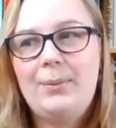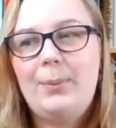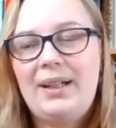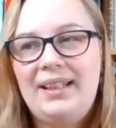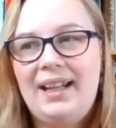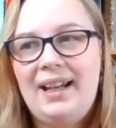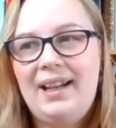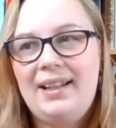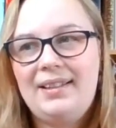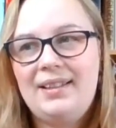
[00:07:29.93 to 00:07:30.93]
when he
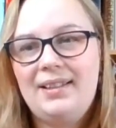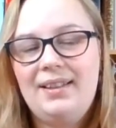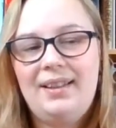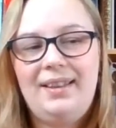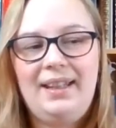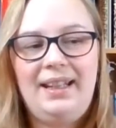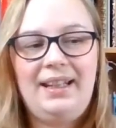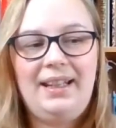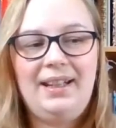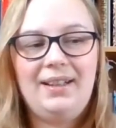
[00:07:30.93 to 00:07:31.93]
had
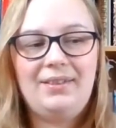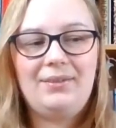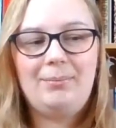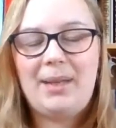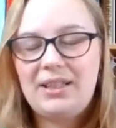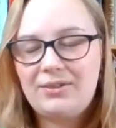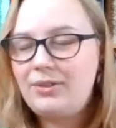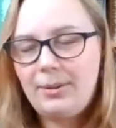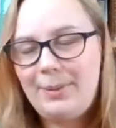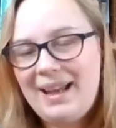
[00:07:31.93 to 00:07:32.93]
the
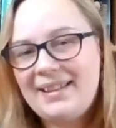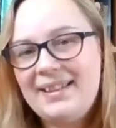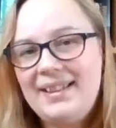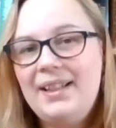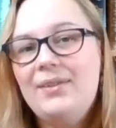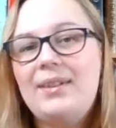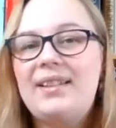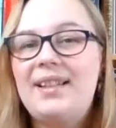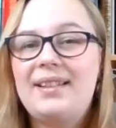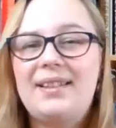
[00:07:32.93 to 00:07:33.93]
mental capacity of a
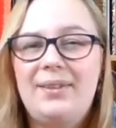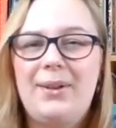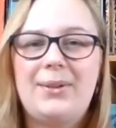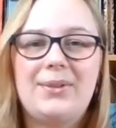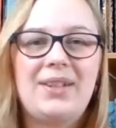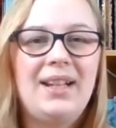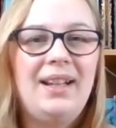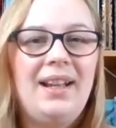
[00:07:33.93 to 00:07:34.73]
6-year-old,